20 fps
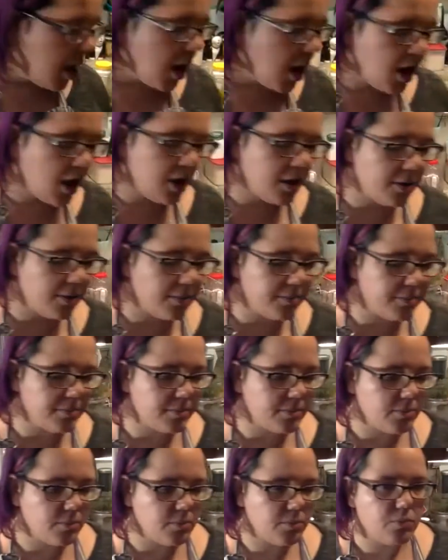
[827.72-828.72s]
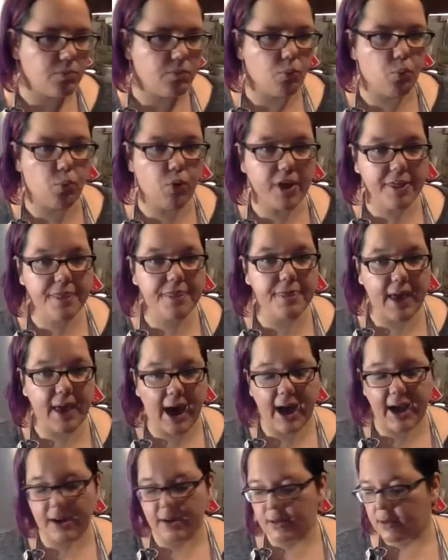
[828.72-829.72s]
Um, with
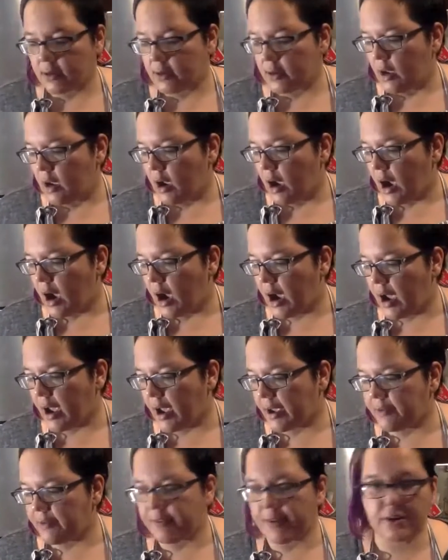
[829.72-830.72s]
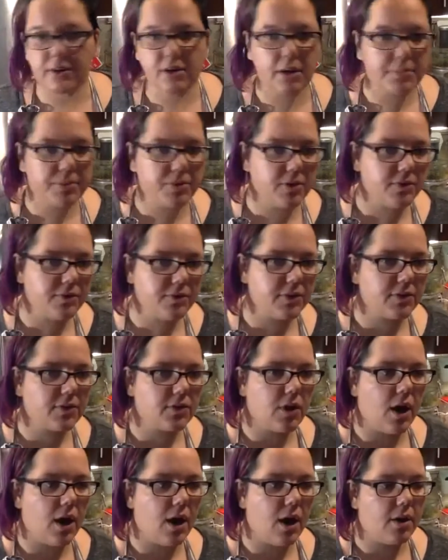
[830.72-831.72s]
that, I found a couple of
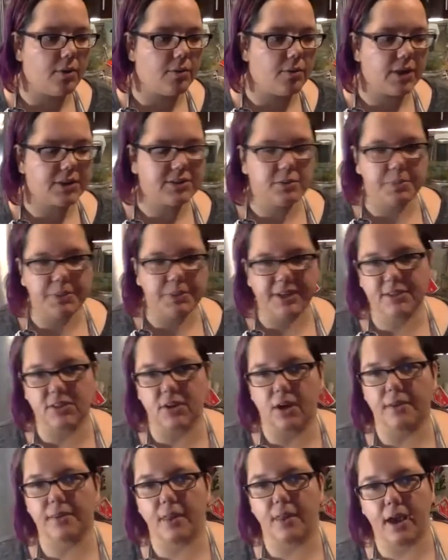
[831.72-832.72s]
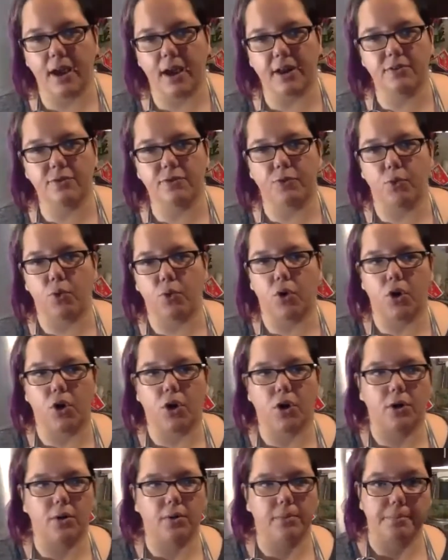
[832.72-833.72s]
uh, recipes online
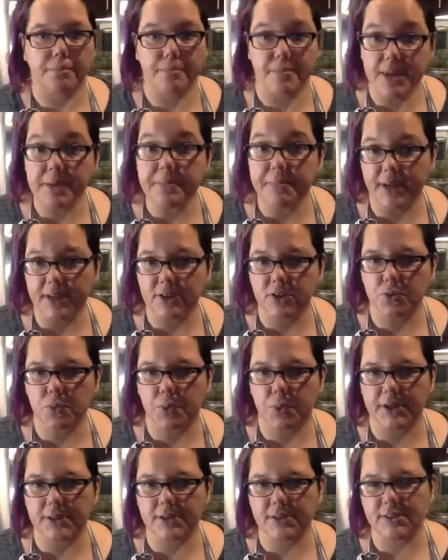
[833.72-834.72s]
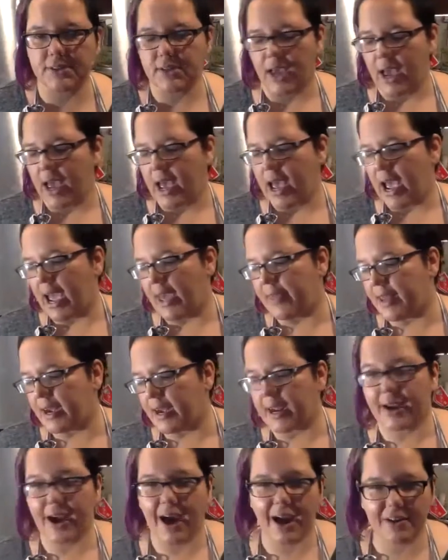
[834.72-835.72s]
for meat-based ones, and then
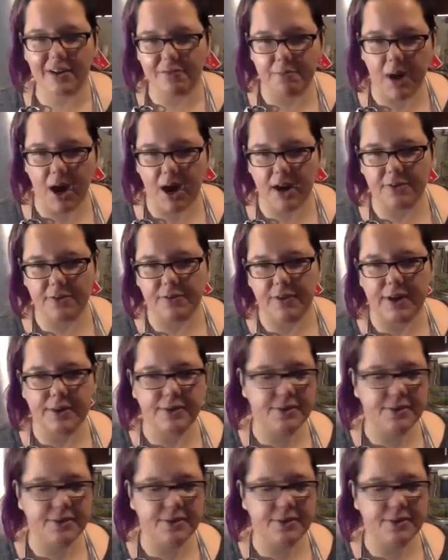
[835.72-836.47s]
I kind of modified